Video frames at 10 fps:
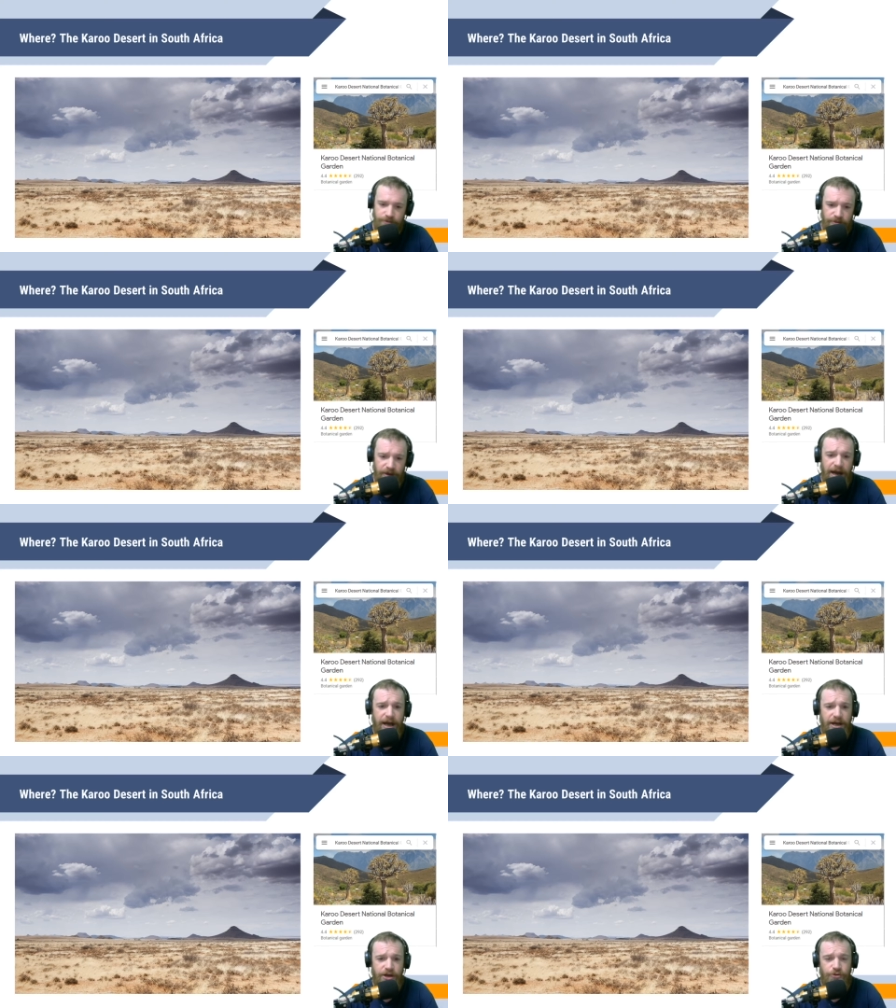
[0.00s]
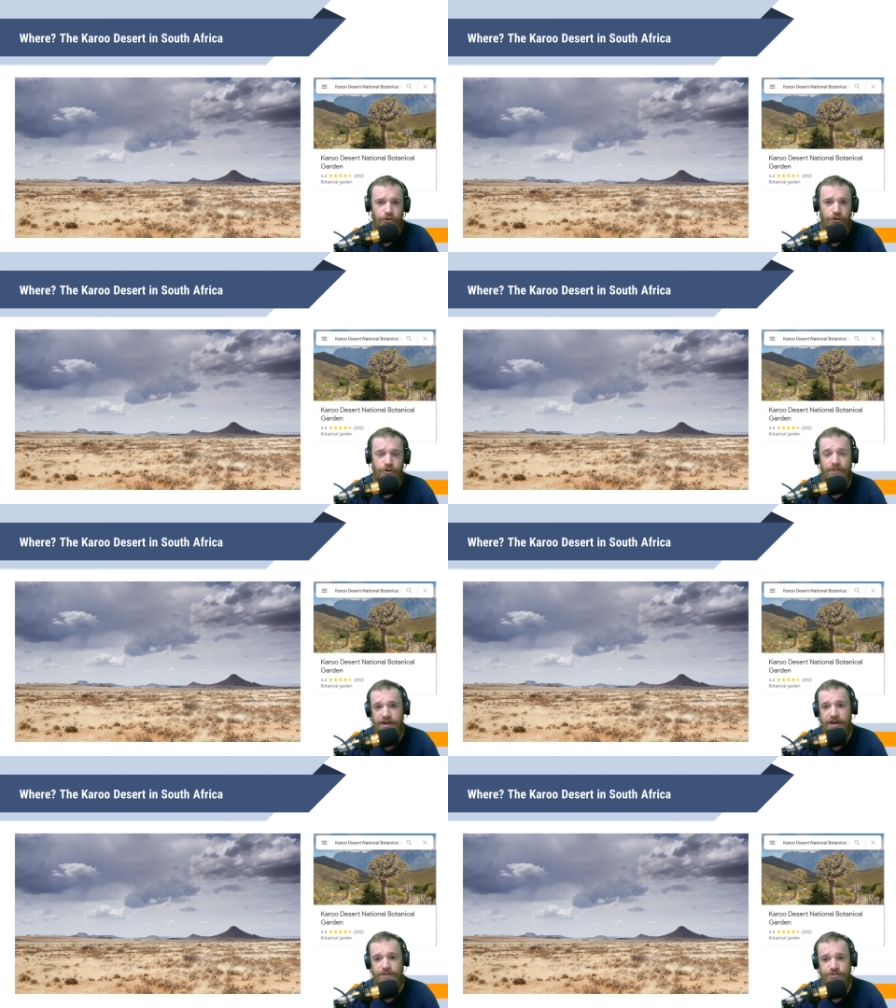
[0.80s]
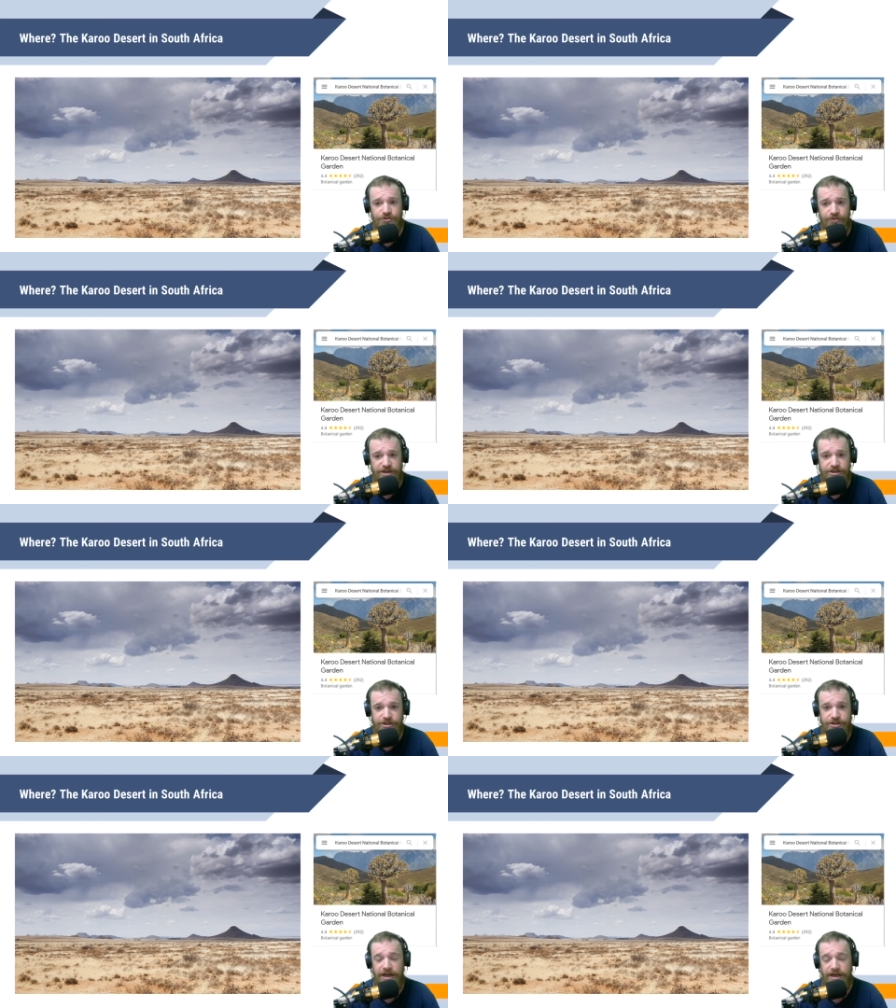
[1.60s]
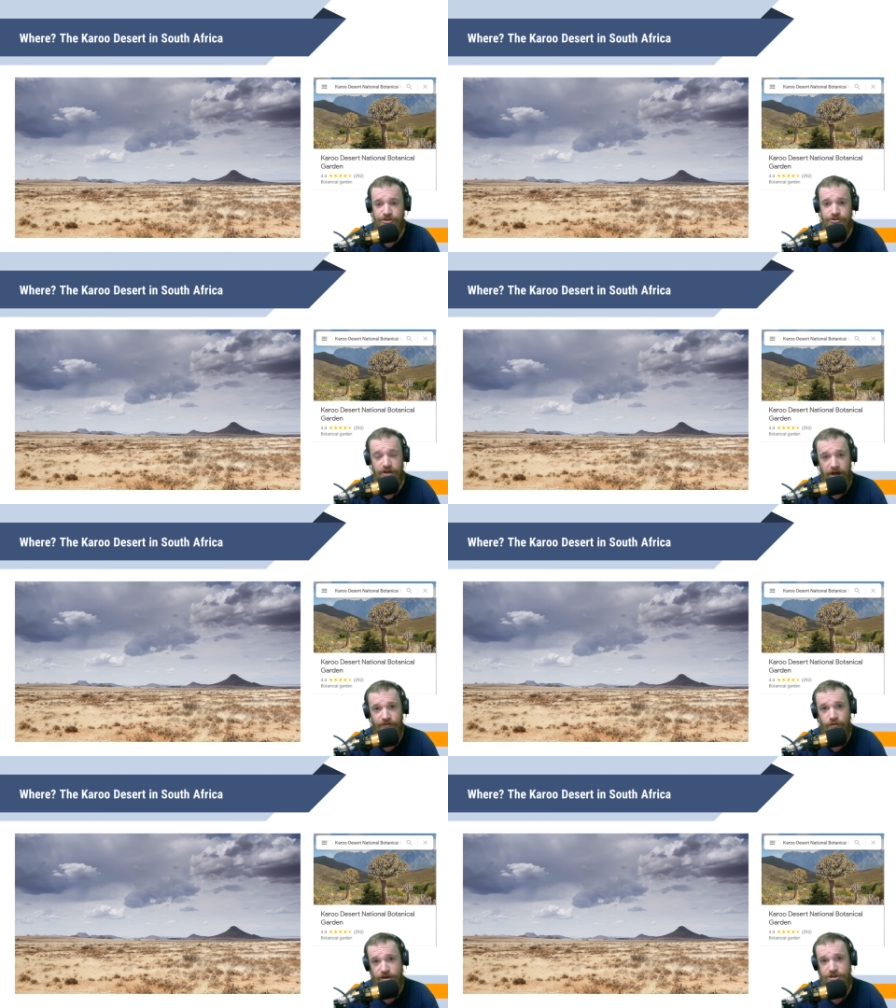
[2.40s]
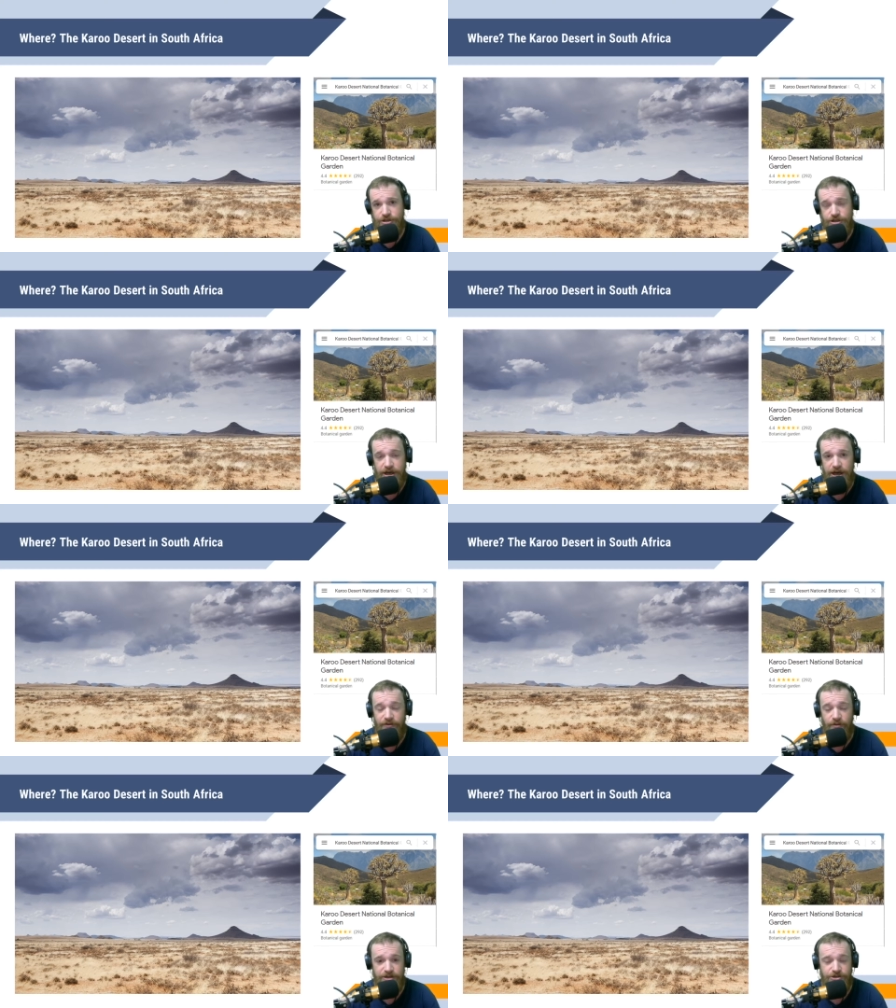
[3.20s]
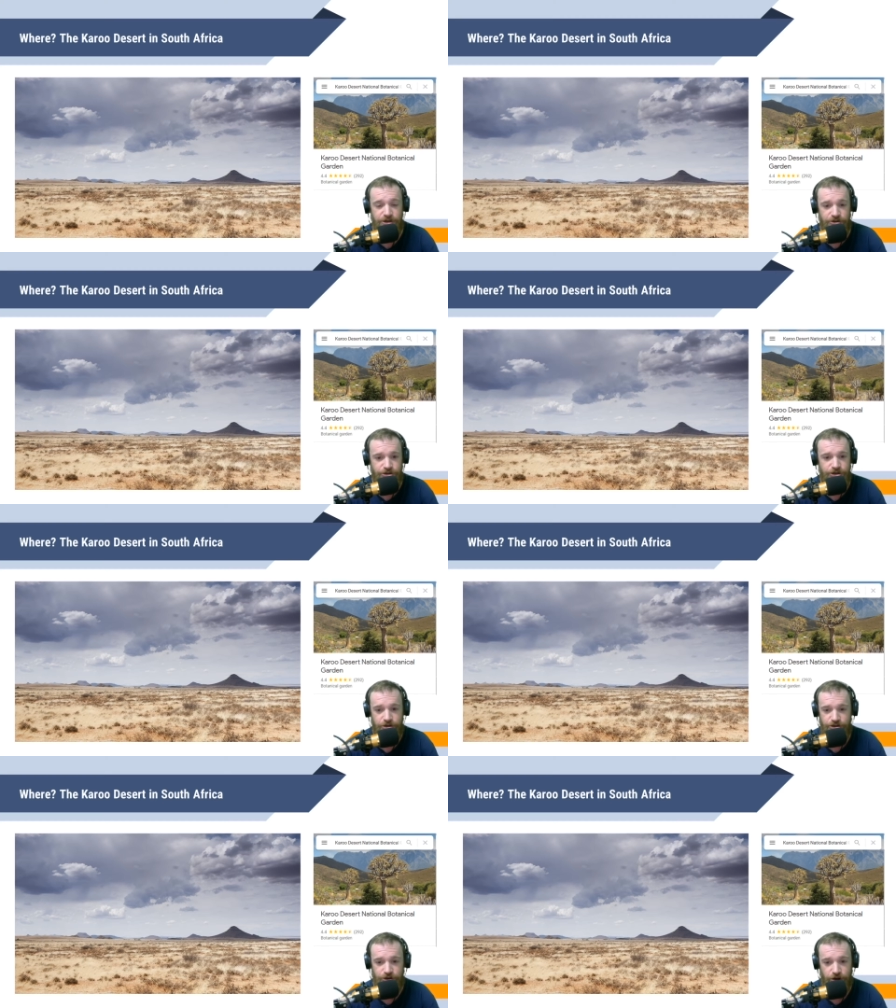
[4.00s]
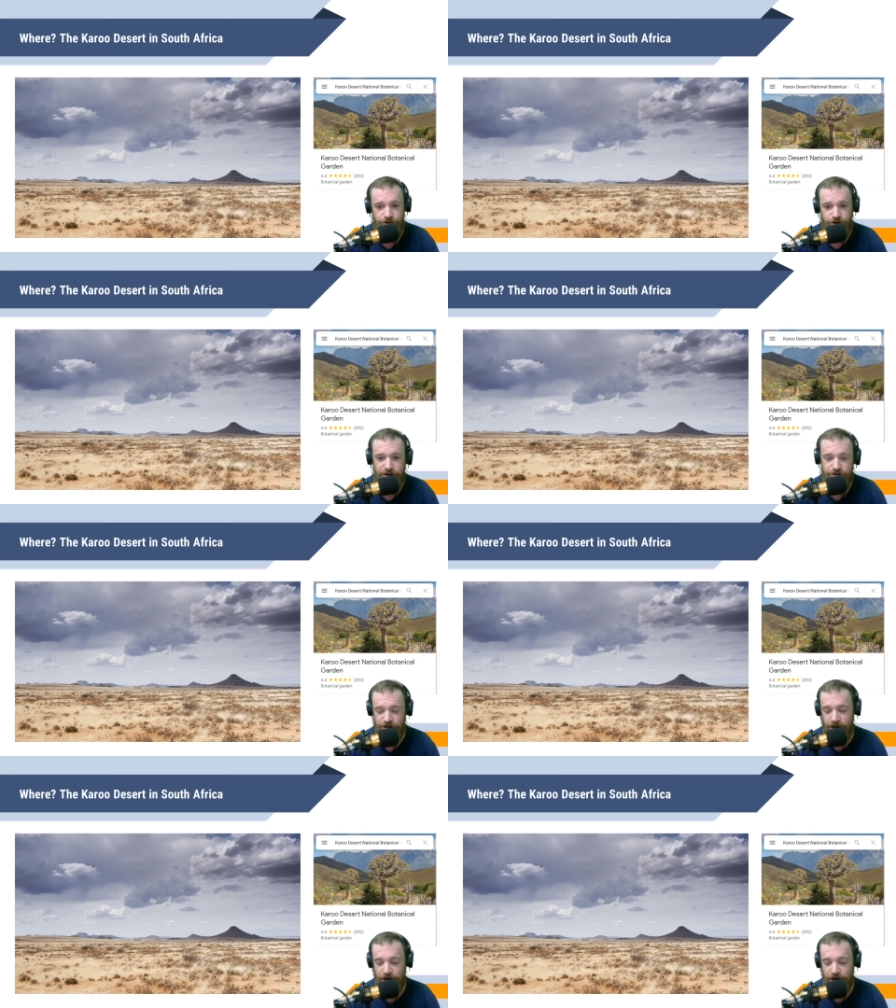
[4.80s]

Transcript: and I can record many observations to answer a lot of questions I have about southern star trails.